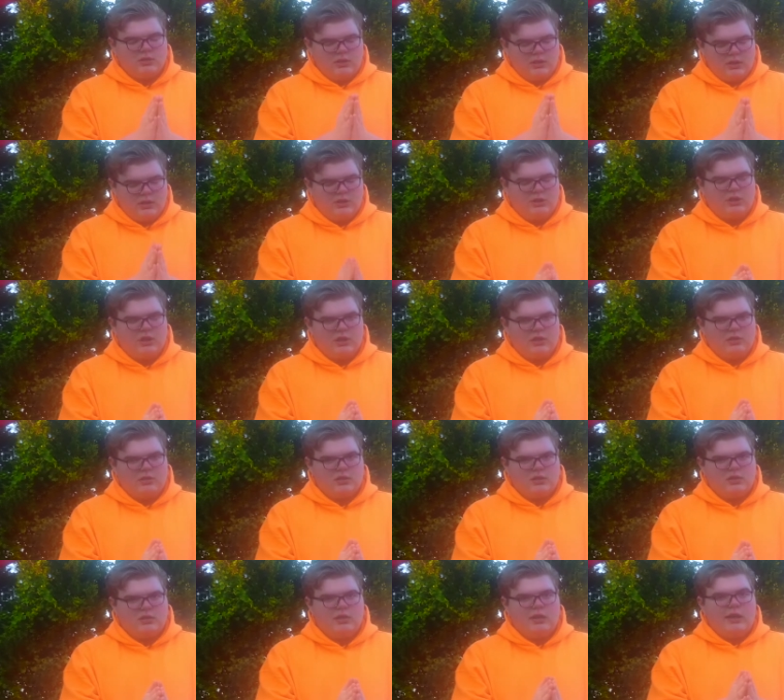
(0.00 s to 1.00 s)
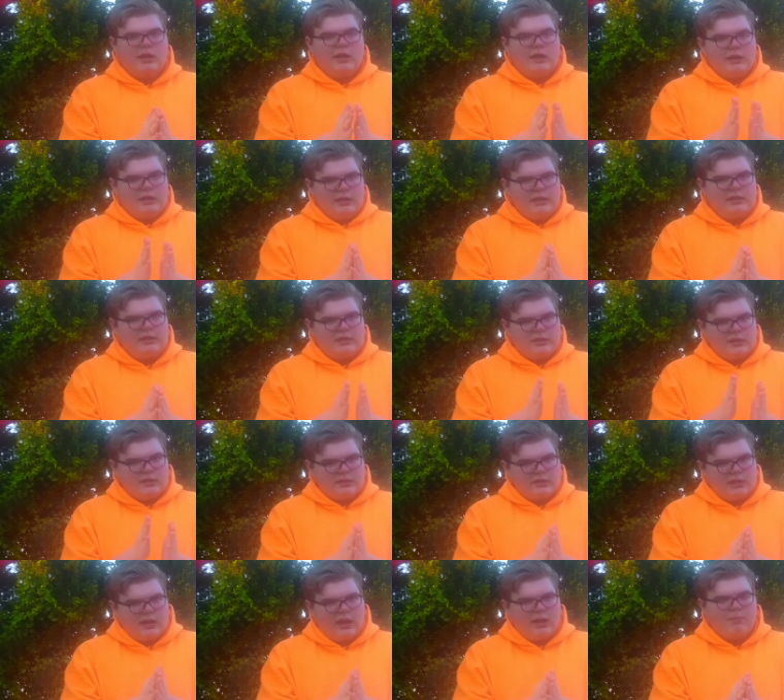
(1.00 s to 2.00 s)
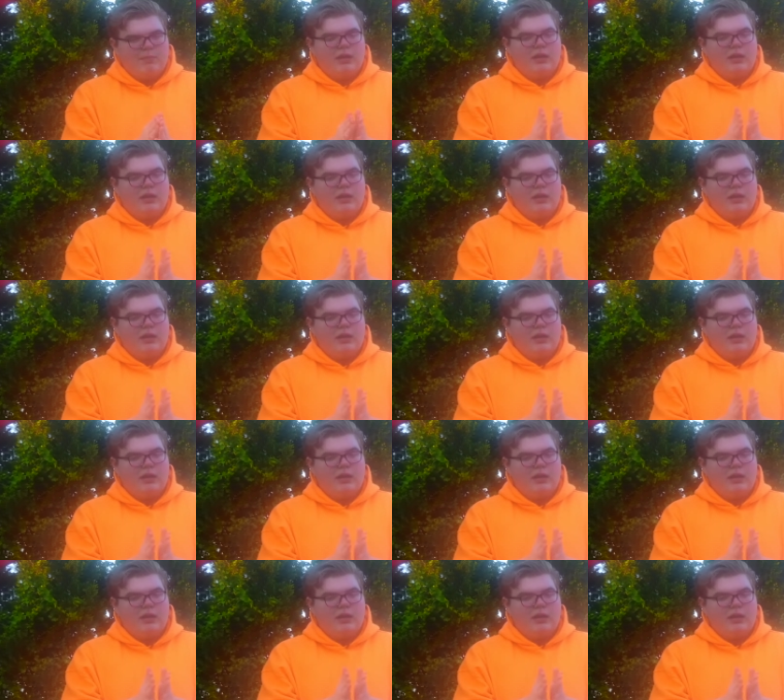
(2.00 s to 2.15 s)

injustice needs to stop,